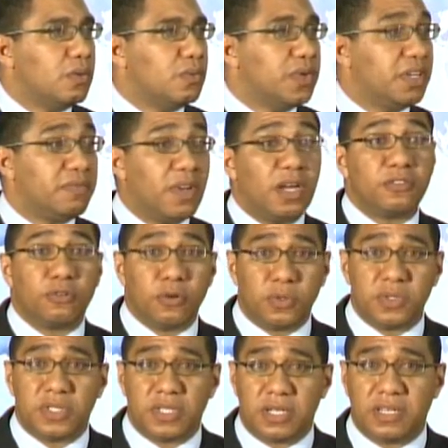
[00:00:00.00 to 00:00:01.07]
we have not
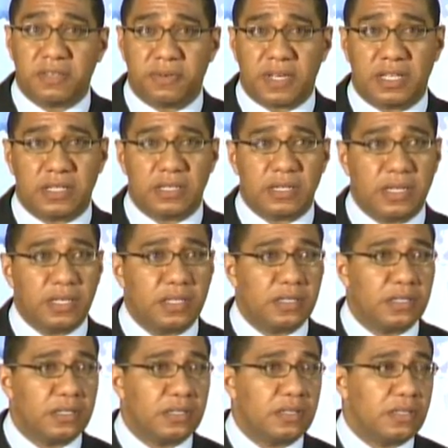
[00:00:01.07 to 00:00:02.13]
grown significantly
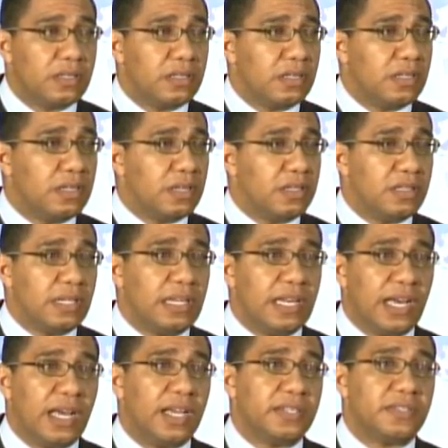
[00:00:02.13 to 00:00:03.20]
in the
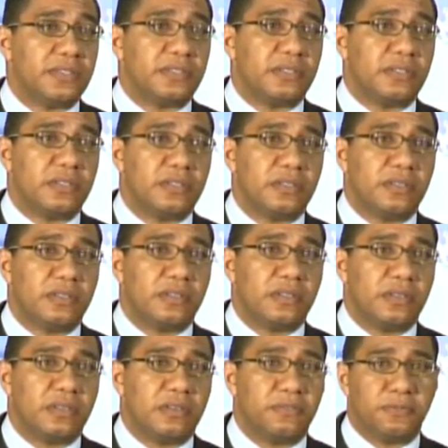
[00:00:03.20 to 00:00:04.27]
last
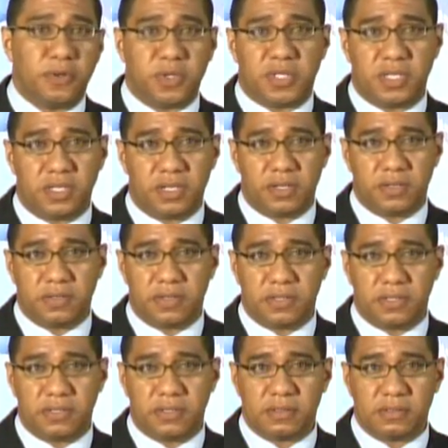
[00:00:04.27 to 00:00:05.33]
40
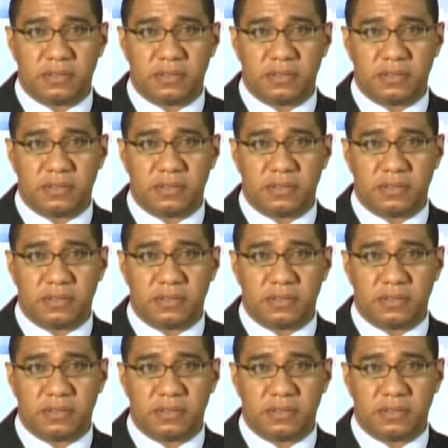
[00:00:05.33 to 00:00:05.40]
years.